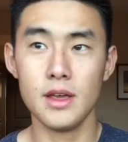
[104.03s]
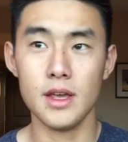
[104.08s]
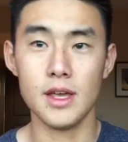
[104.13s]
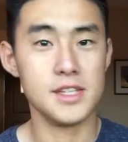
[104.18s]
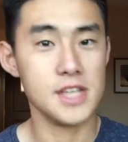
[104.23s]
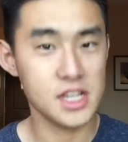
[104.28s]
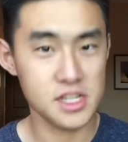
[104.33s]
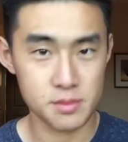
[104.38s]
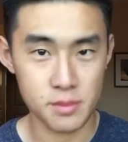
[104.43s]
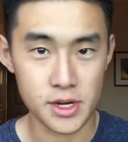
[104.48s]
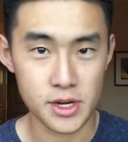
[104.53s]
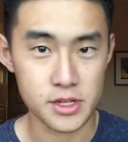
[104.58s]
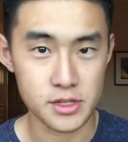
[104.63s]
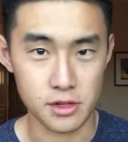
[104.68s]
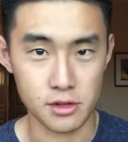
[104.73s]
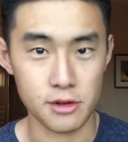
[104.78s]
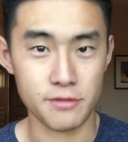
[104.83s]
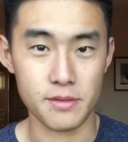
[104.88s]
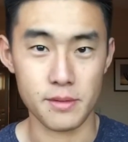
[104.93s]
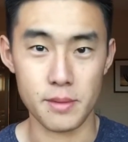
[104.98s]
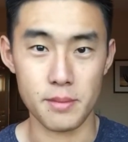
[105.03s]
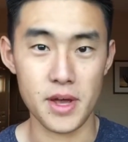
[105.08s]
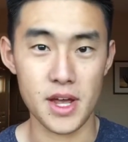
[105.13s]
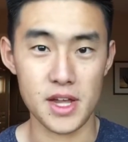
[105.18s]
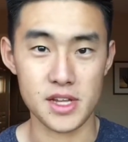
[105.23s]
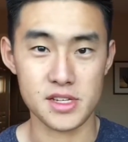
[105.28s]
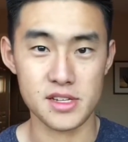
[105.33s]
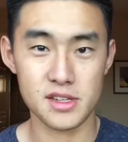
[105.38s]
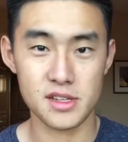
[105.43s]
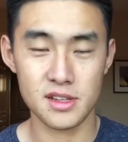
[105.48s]
it takes money to learn from the
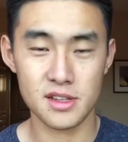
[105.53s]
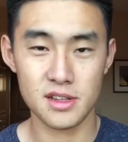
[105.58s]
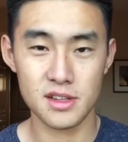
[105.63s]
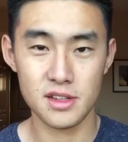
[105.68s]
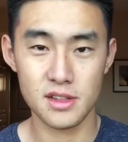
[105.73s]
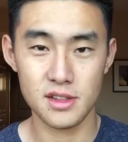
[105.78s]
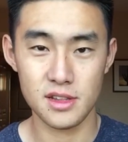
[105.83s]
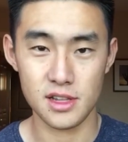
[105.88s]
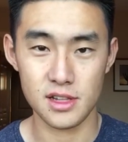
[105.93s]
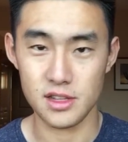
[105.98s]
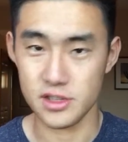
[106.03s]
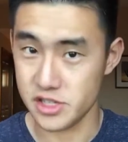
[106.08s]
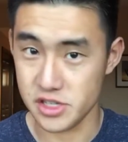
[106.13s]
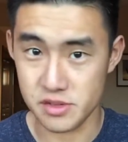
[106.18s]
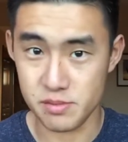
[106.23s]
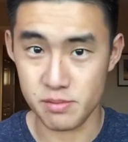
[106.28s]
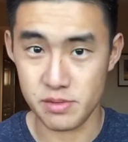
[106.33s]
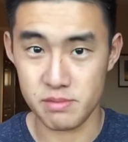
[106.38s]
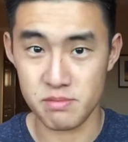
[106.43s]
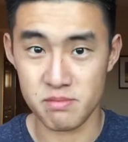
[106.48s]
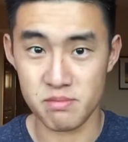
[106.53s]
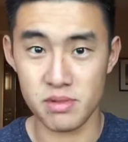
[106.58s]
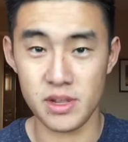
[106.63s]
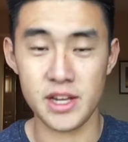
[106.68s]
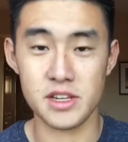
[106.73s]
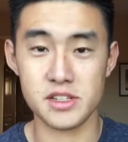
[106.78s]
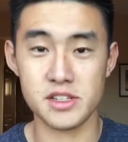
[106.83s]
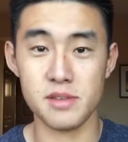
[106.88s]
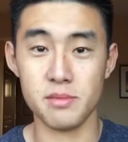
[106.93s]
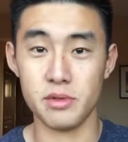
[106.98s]
best. Let's just be
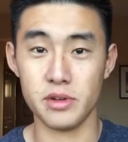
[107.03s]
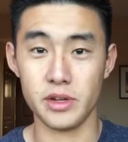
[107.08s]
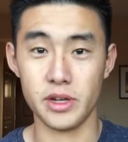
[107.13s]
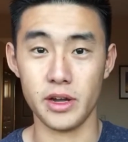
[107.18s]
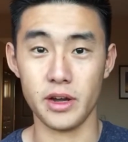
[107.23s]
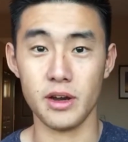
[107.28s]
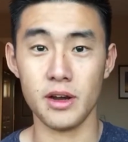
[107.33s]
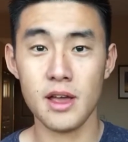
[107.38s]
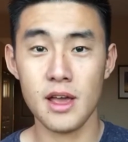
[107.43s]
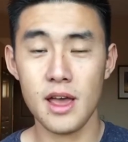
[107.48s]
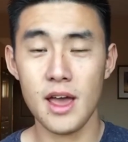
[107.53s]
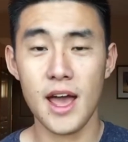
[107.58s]
plain and simple here.